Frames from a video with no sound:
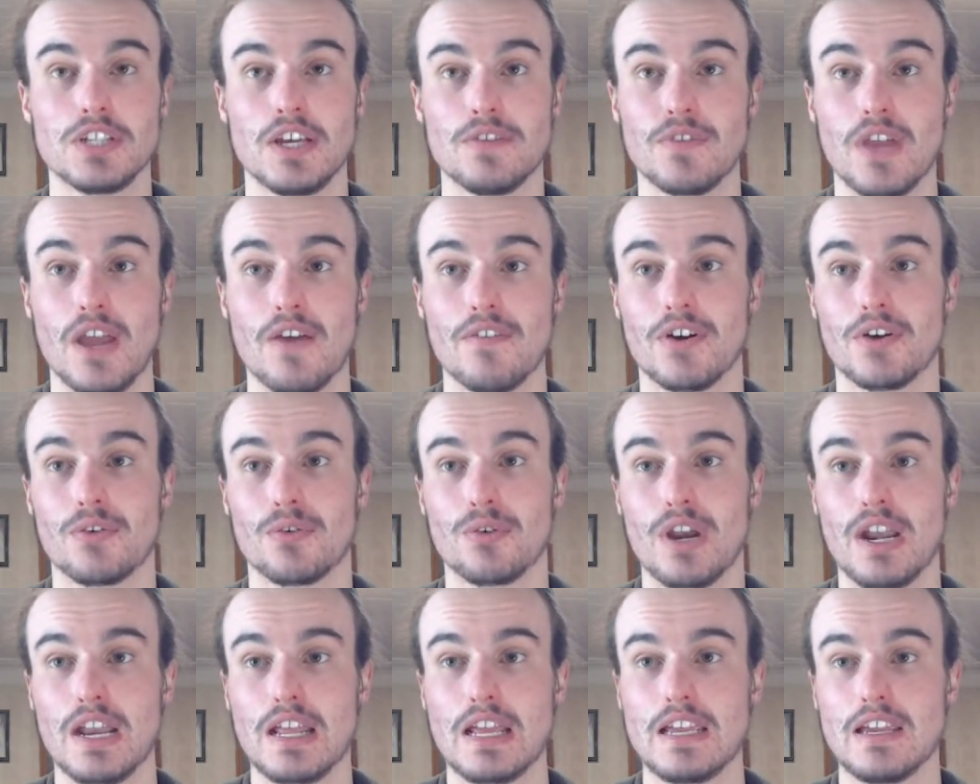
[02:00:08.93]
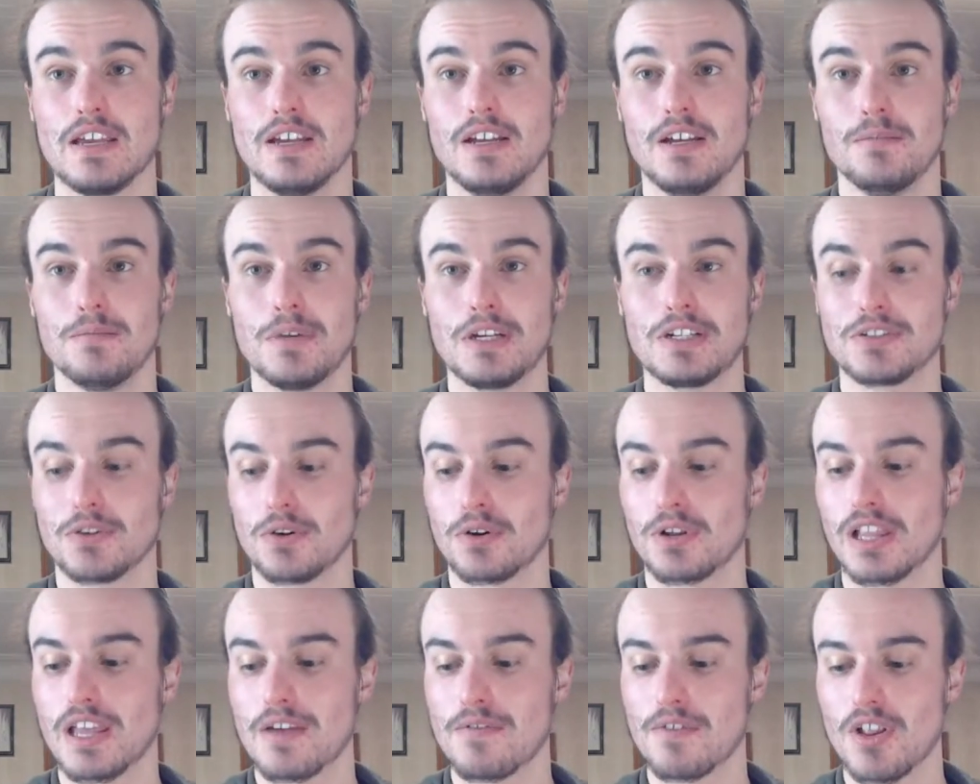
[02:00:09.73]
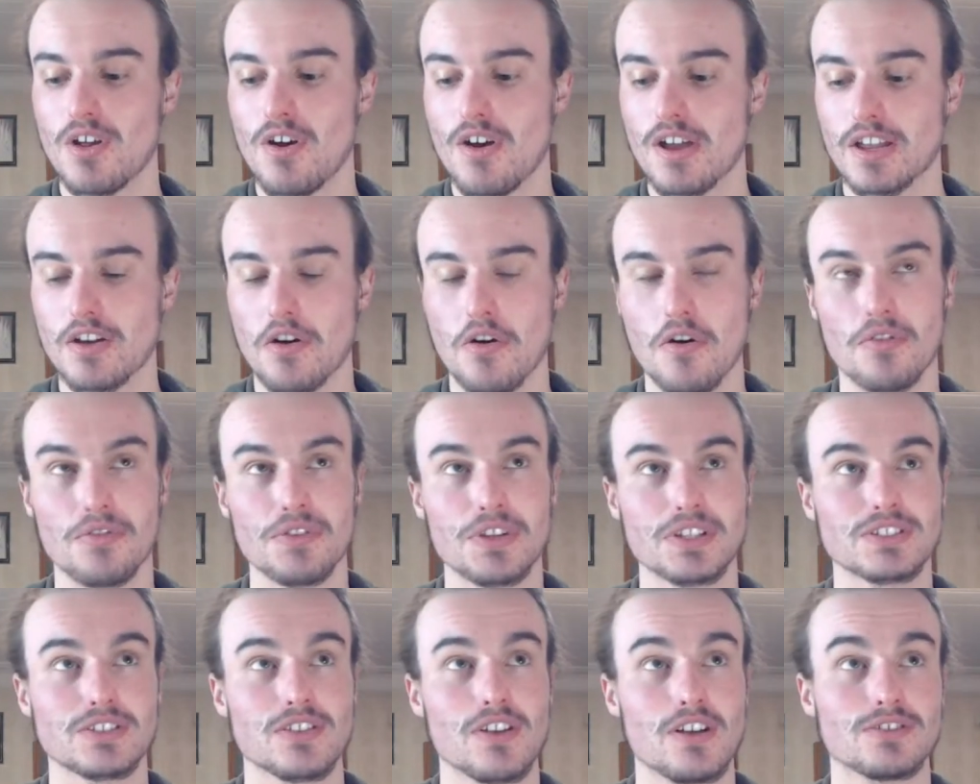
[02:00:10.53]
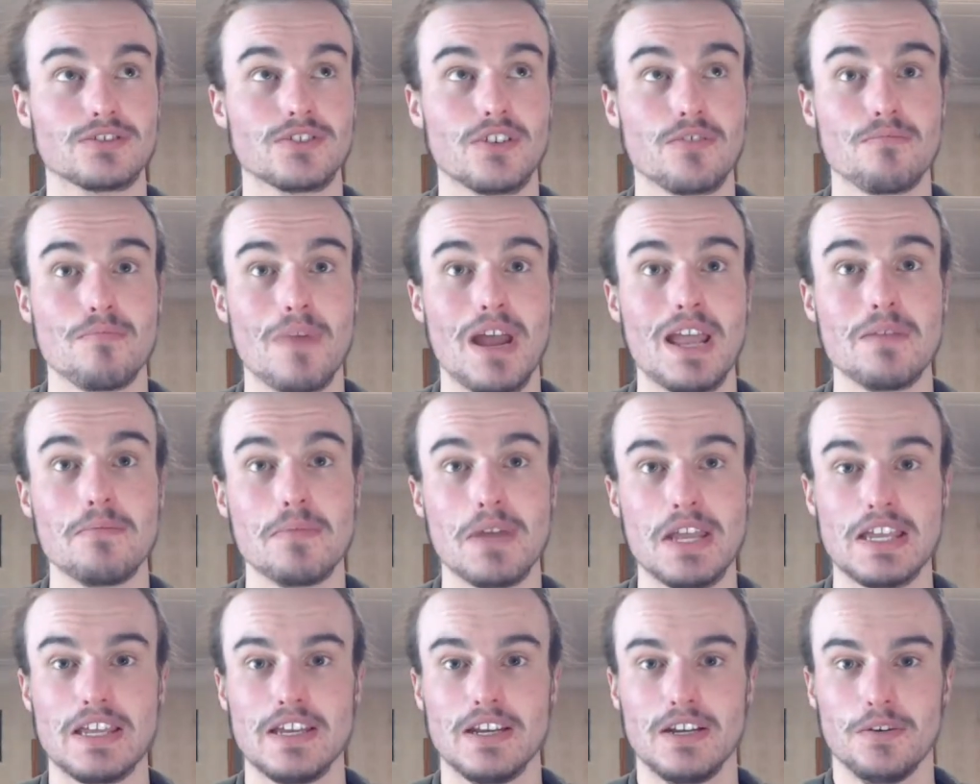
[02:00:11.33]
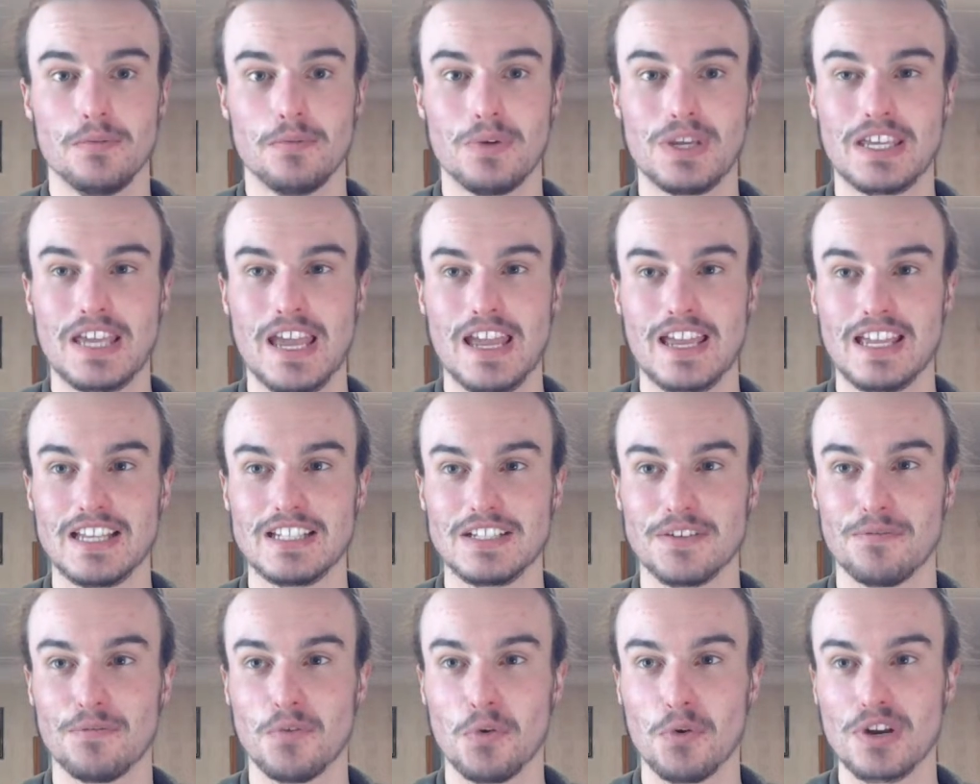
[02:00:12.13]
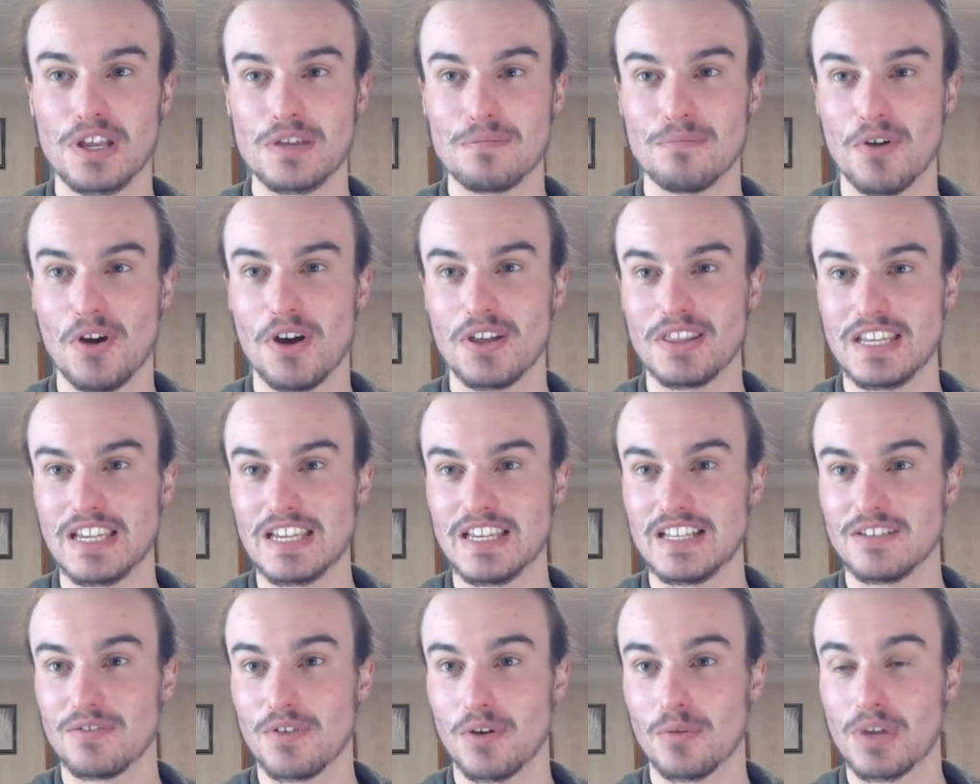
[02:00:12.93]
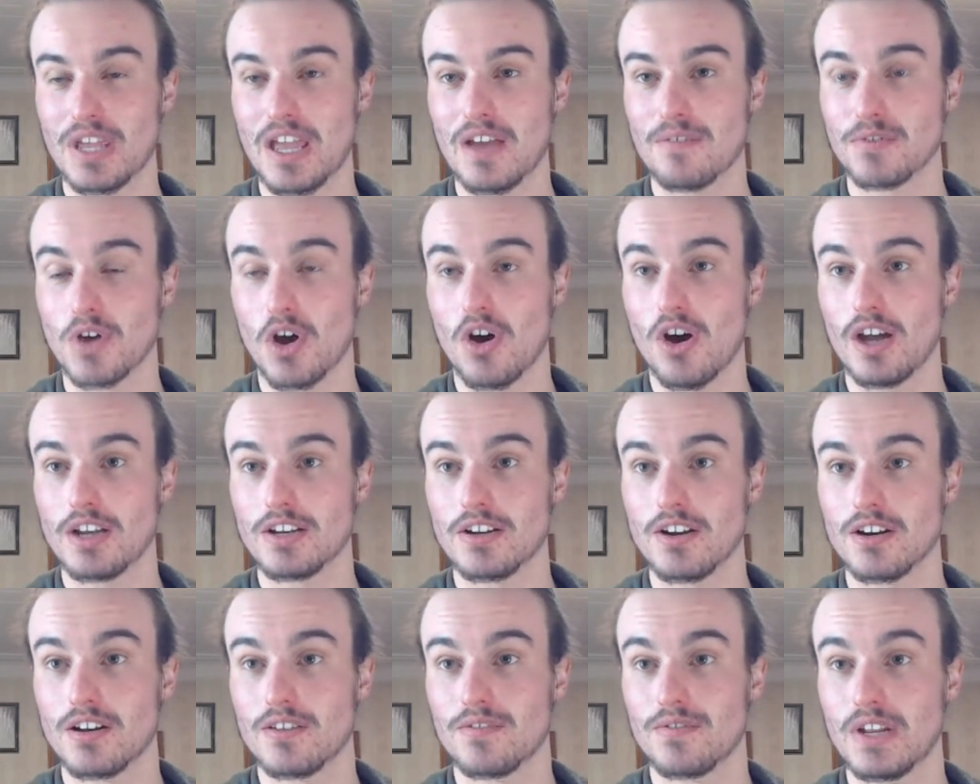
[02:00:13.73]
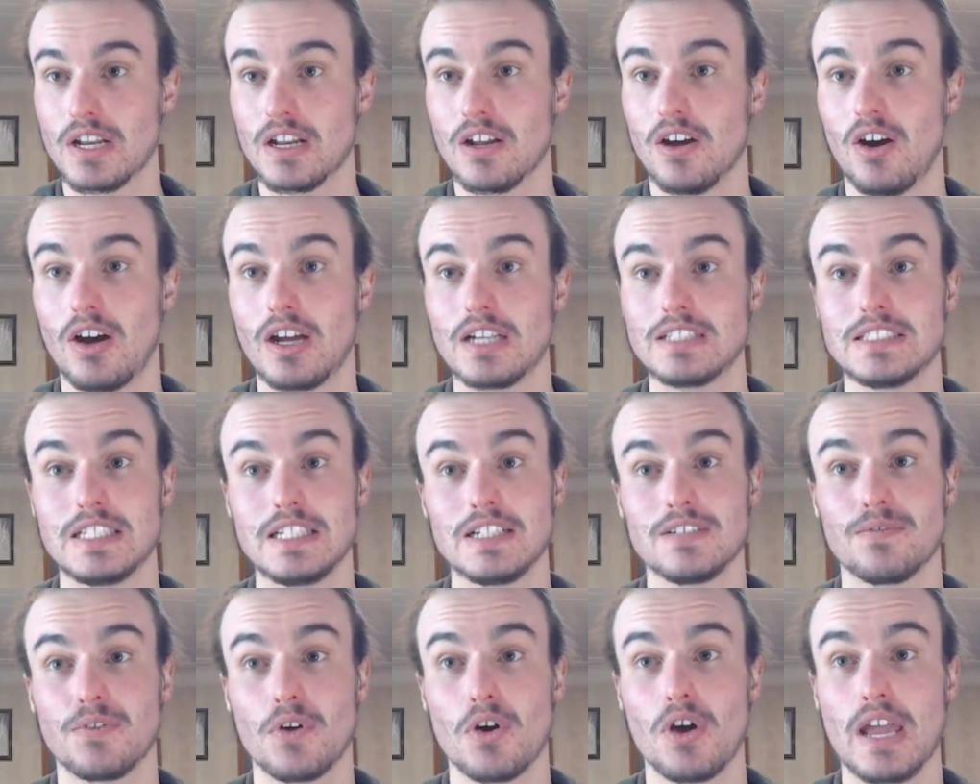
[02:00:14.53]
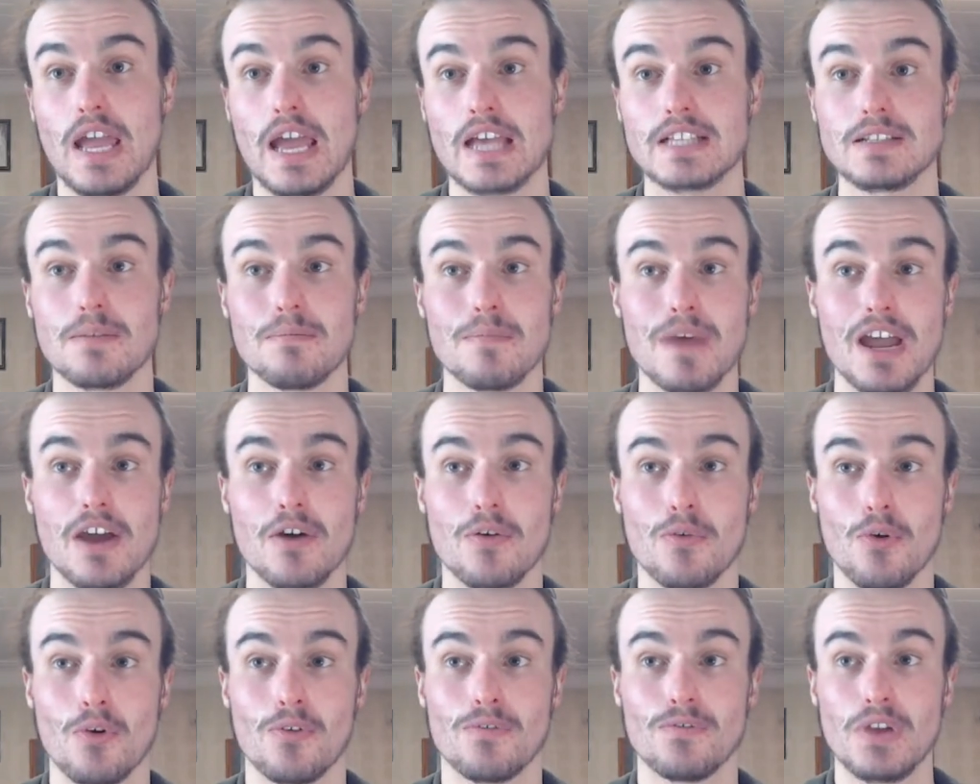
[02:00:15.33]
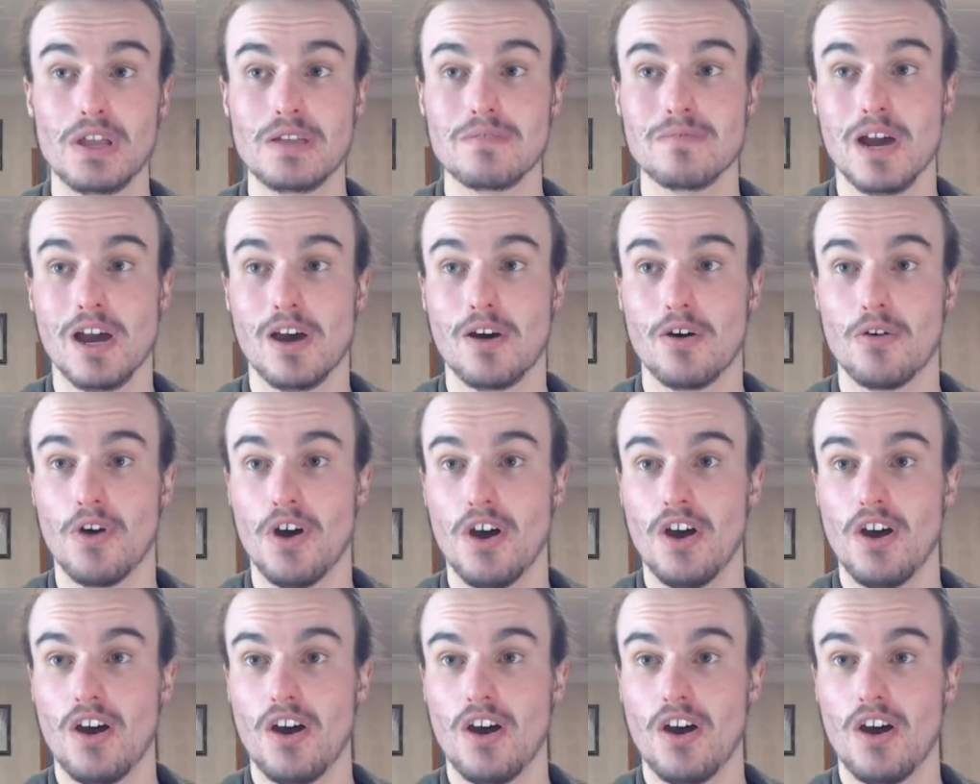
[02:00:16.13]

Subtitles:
If you haven't already, be sure to leave a like on this live stream. Maybe we can get to 40 by the end of it. We have got, I don't identify as a male or female.